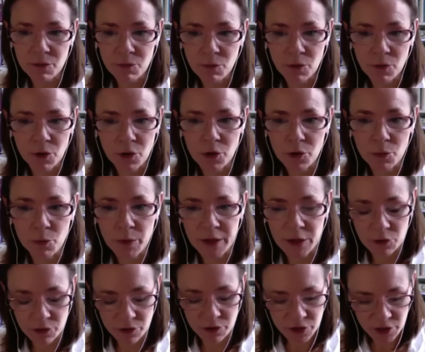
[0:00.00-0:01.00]
who we
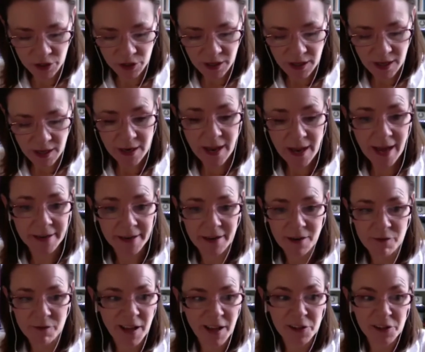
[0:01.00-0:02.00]
could align our
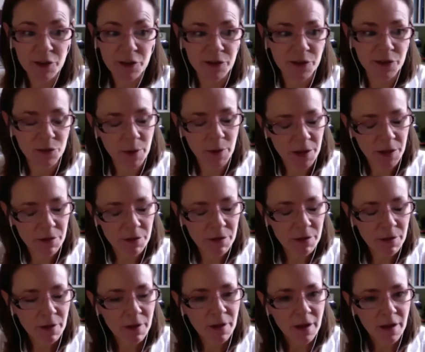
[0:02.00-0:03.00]
values with.
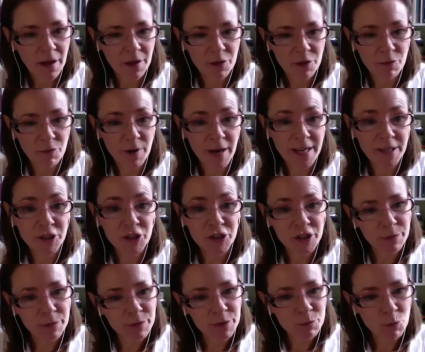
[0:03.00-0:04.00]
The
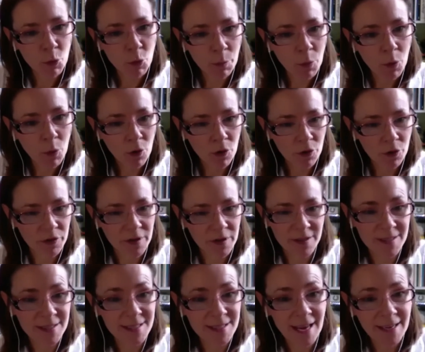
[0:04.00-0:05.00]
relationship was more important than
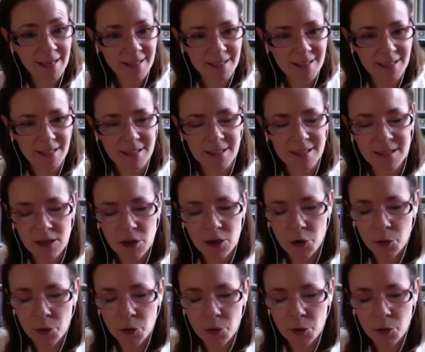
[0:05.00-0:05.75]
the sector. So,